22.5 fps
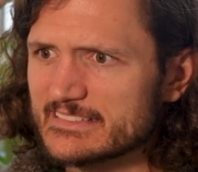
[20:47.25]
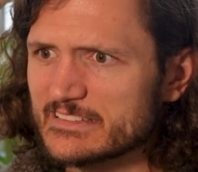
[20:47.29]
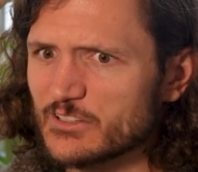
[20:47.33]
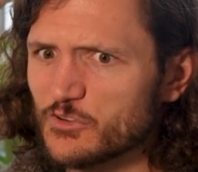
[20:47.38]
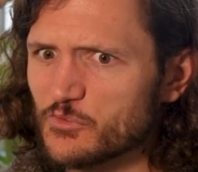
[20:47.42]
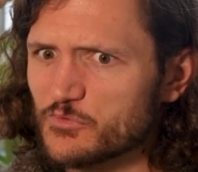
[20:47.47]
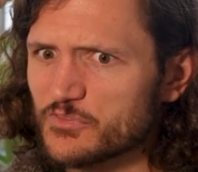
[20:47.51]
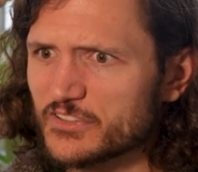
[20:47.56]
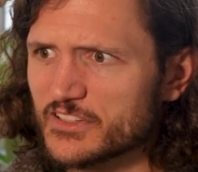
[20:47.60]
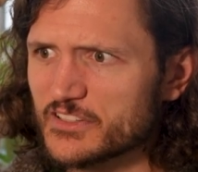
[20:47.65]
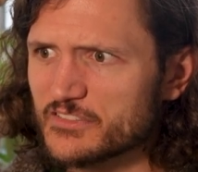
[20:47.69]

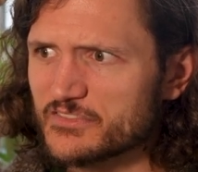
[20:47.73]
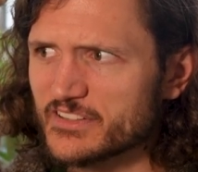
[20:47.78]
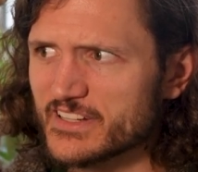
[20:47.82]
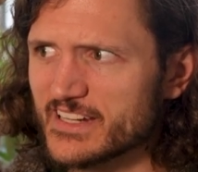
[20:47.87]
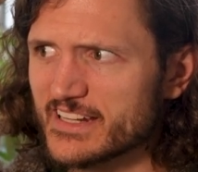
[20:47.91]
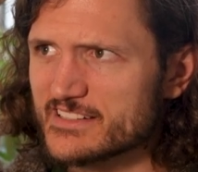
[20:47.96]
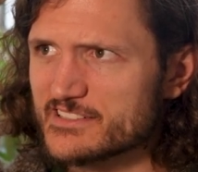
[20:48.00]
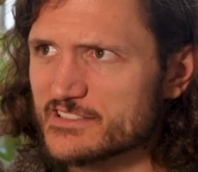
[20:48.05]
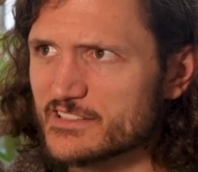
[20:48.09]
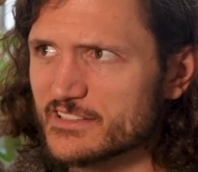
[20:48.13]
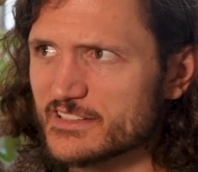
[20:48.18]
hopefully
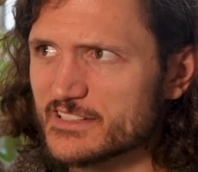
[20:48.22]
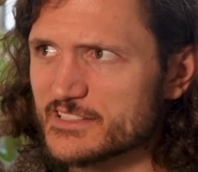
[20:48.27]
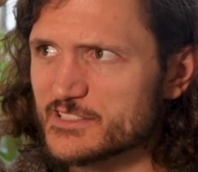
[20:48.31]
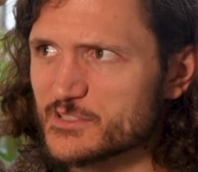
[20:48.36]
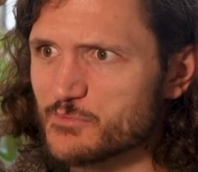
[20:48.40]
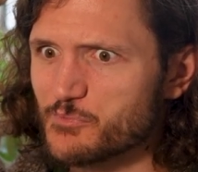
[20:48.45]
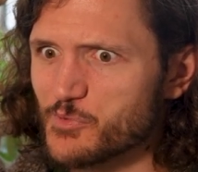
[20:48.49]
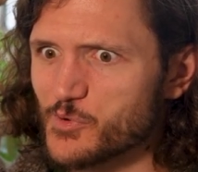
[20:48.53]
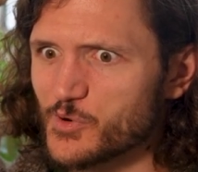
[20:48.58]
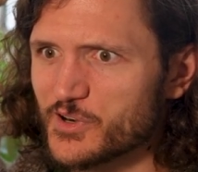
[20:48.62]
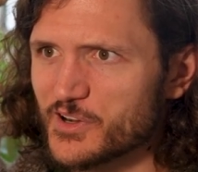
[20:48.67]
financially
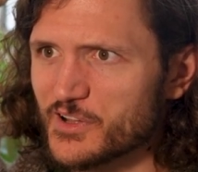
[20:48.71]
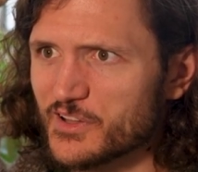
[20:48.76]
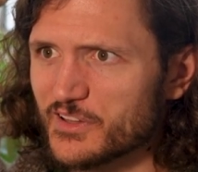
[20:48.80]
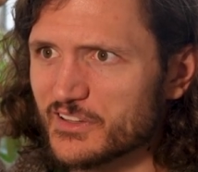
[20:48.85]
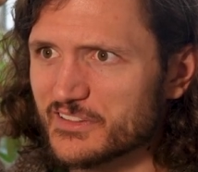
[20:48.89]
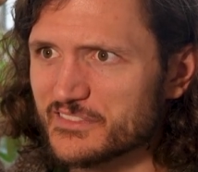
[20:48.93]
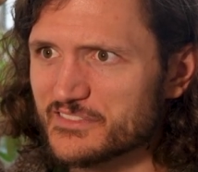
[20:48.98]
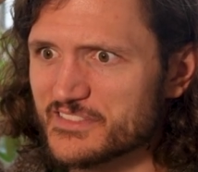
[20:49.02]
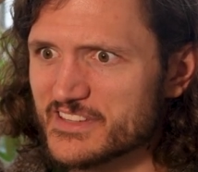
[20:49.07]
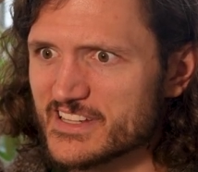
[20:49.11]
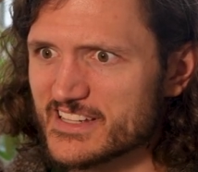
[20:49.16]
support
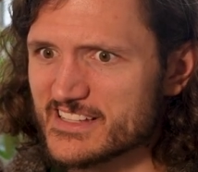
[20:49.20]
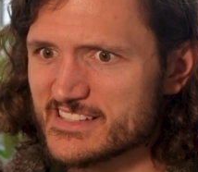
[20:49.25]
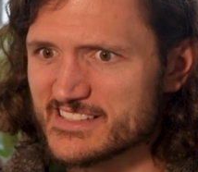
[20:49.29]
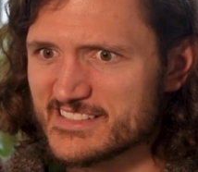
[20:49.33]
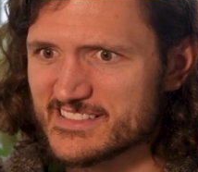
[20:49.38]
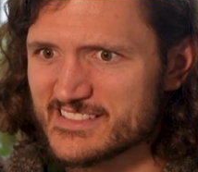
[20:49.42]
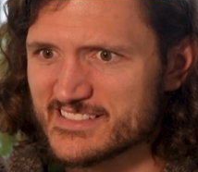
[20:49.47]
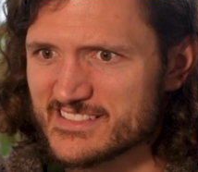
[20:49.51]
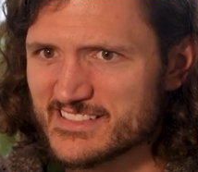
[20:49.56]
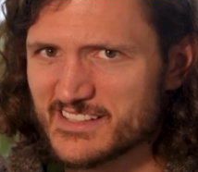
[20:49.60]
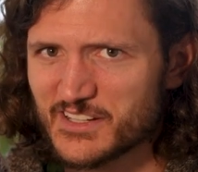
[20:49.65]
all of
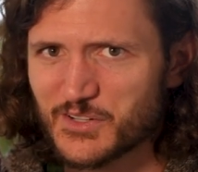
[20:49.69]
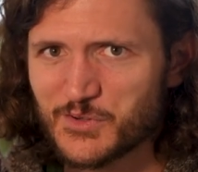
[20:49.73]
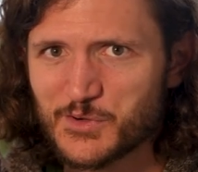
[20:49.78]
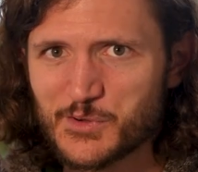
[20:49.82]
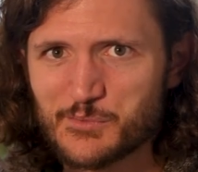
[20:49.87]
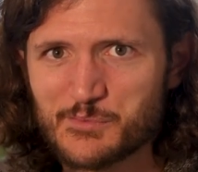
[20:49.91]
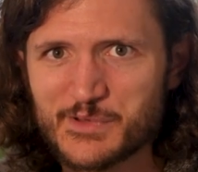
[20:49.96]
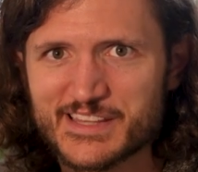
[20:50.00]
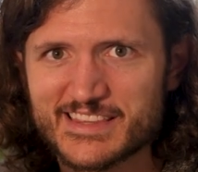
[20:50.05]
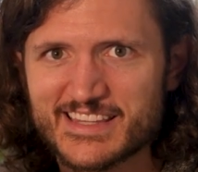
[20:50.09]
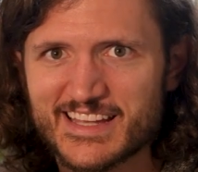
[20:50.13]
this
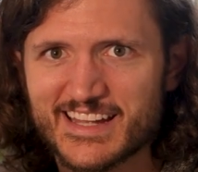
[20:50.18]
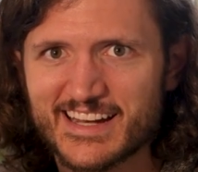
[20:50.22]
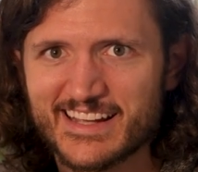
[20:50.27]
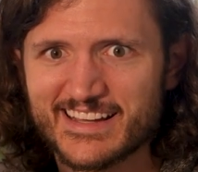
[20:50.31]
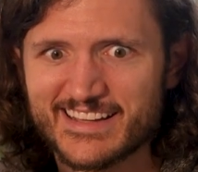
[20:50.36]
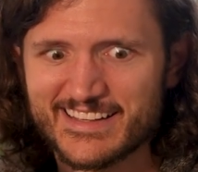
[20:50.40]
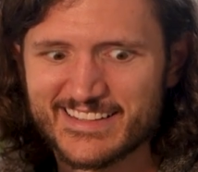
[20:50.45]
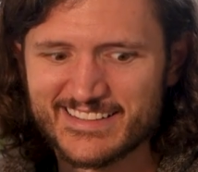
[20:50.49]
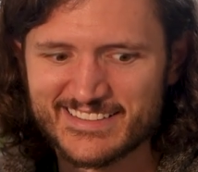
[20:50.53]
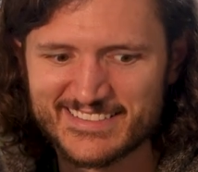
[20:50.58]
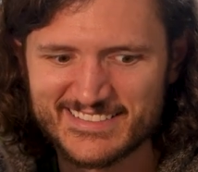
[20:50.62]
equipment that
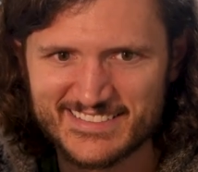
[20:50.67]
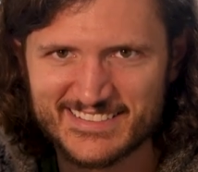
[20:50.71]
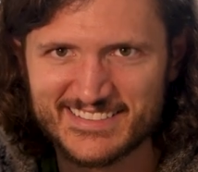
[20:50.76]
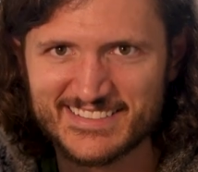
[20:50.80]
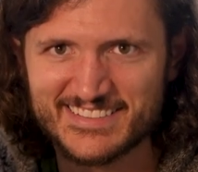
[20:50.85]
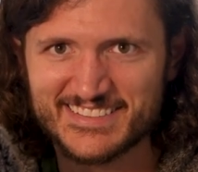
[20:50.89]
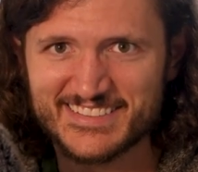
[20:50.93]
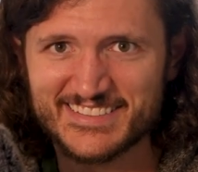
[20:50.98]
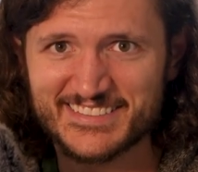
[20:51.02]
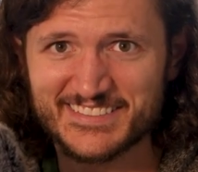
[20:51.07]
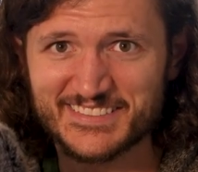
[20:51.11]
I
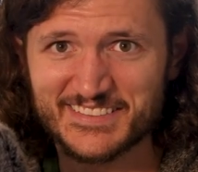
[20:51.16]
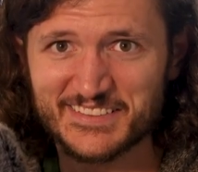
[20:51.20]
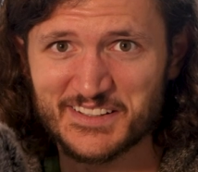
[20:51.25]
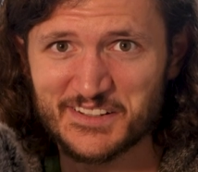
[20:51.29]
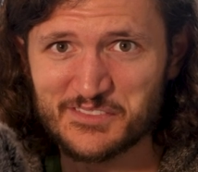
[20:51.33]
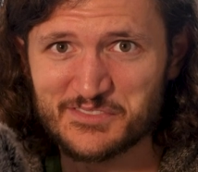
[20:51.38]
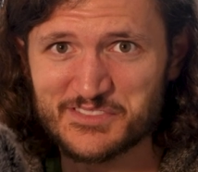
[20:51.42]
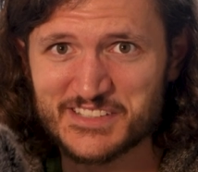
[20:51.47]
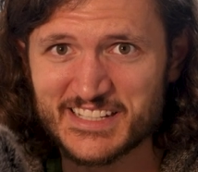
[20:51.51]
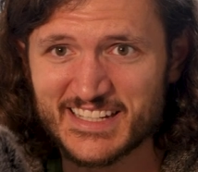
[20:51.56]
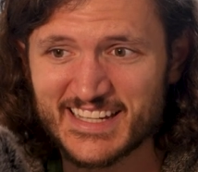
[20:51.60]

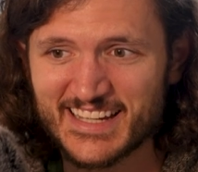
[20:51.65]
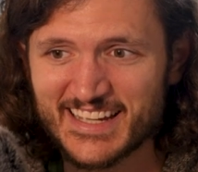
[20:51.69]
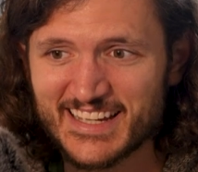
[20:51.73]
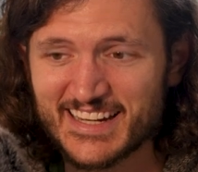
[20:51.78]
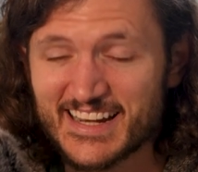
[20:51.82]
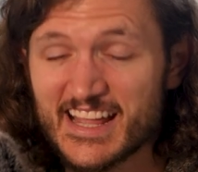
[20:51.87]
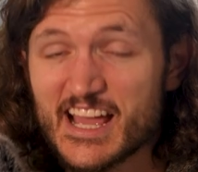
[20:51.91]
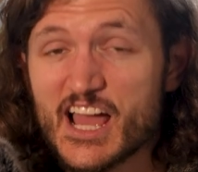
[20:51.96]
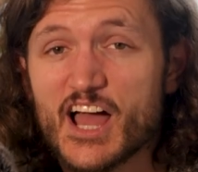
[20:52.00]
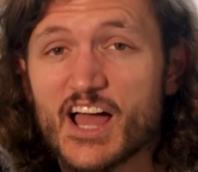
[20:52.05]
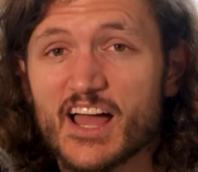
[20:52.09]
love to
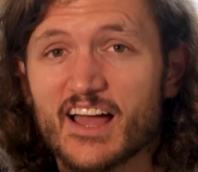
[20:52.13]
get.